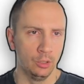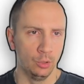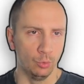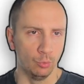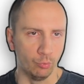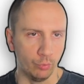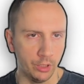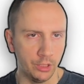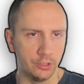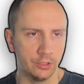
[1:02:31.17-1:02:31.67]

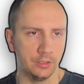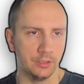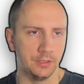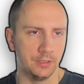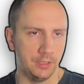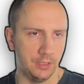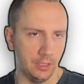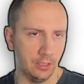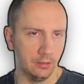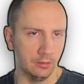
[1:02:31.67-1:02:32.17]
which
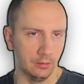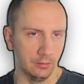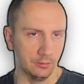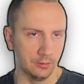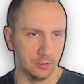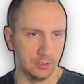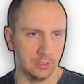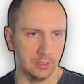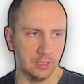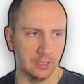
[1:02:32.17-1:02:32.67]

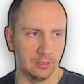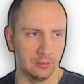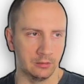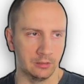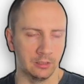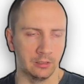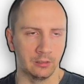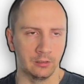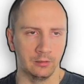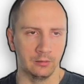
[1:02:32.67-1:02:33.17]
signals
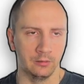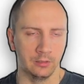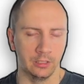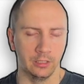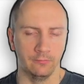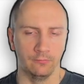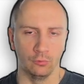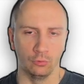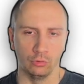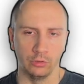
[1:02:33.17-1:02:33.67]

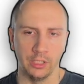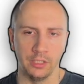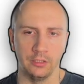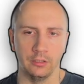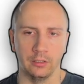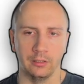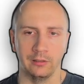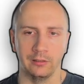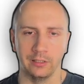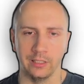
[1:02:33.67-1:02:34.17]
have
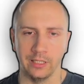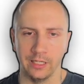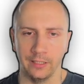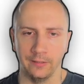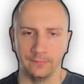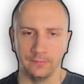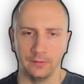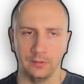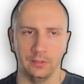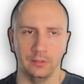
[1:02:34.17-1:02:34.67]
already
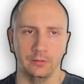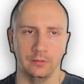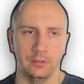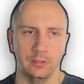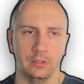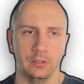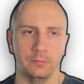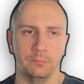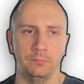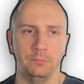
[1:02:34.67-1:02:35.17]
arrived and
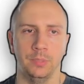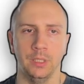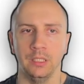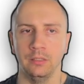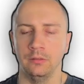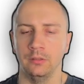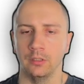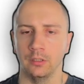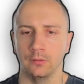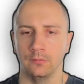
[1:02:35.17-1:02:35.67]
they are
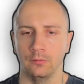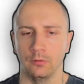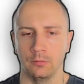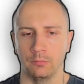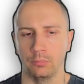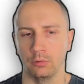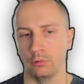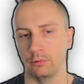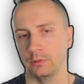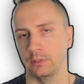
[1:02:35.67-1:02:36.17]
pending for
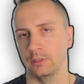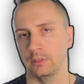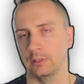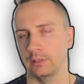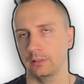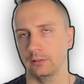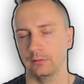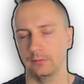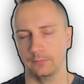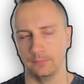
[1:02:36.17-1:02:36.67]

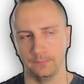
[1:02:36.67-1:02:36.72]
processing.